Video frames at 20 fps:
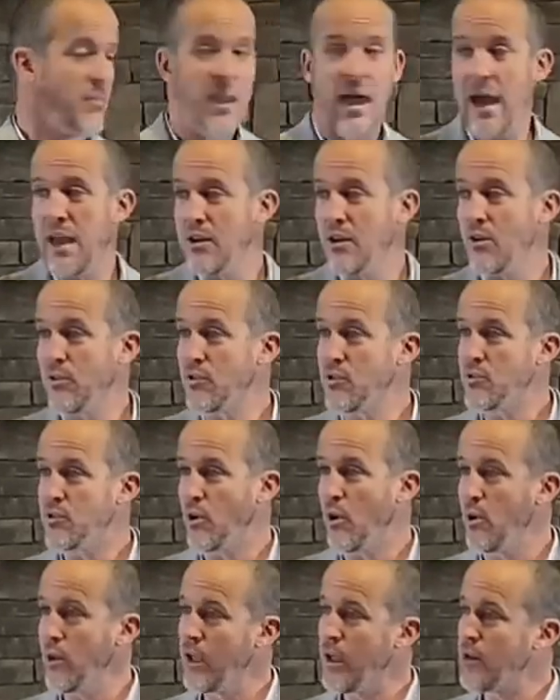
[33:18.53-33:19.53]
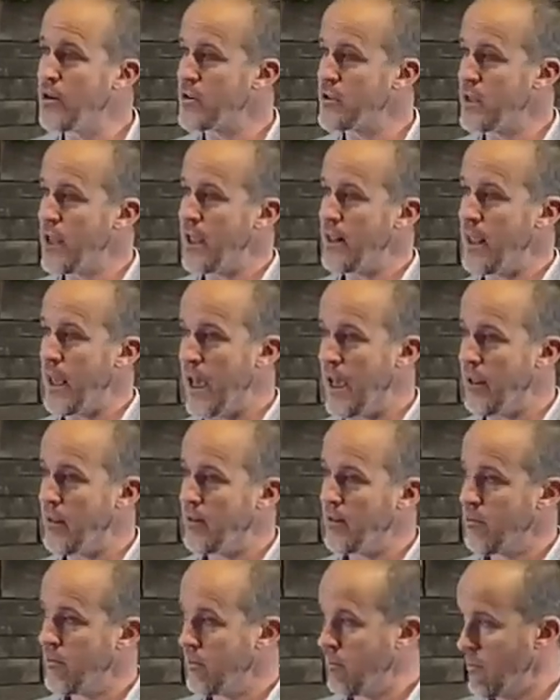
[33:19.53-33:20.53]
I don't totally understand that,
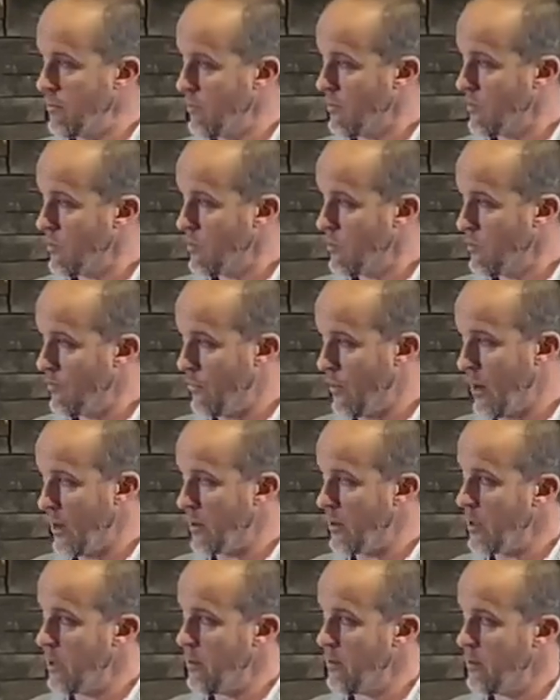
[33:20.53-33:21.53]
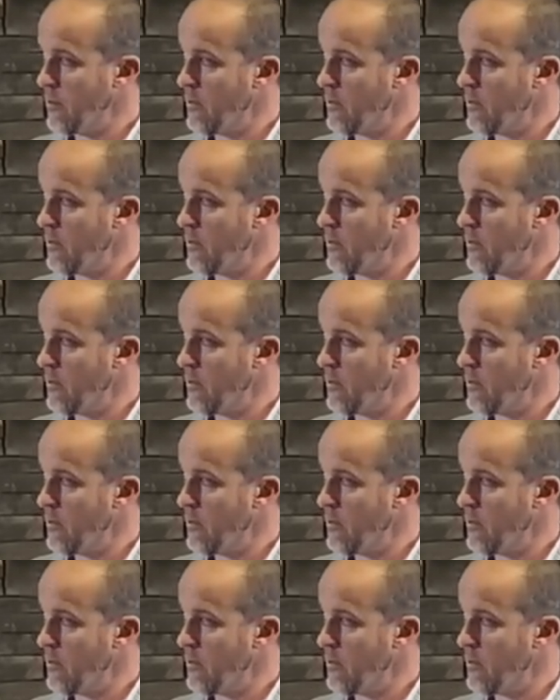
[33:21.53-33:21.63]
frankly.